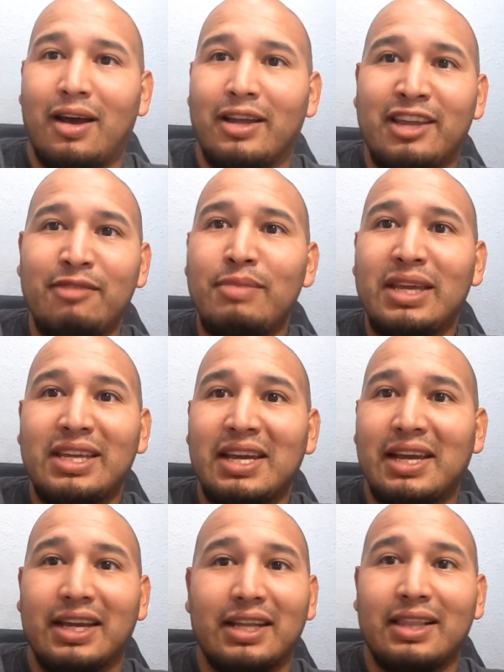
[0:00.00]
uh, give me
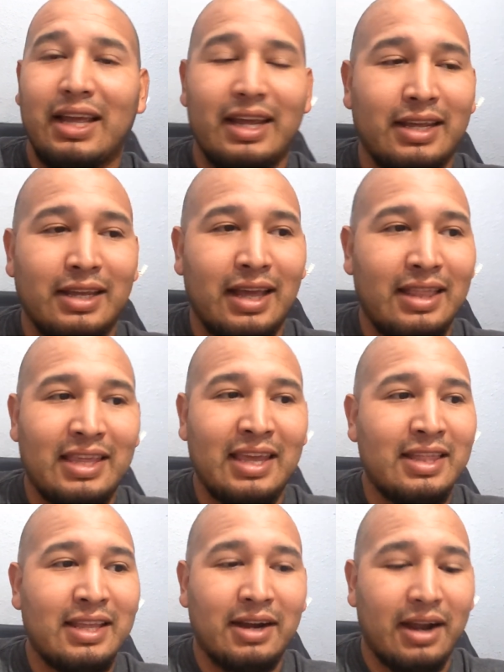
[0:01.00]
kick like at
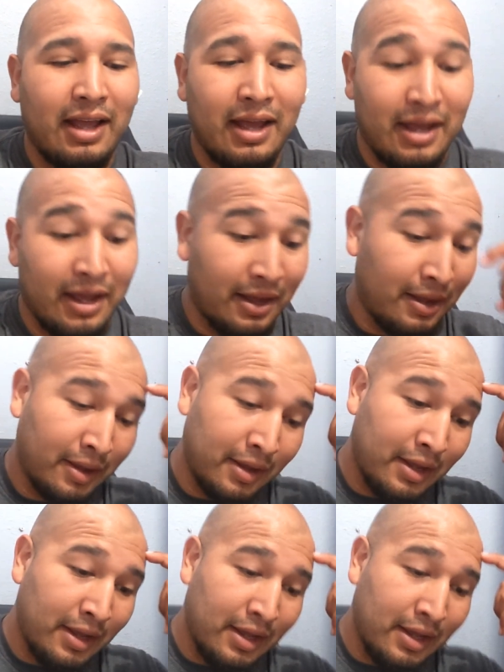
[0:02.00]
the end there. Uh,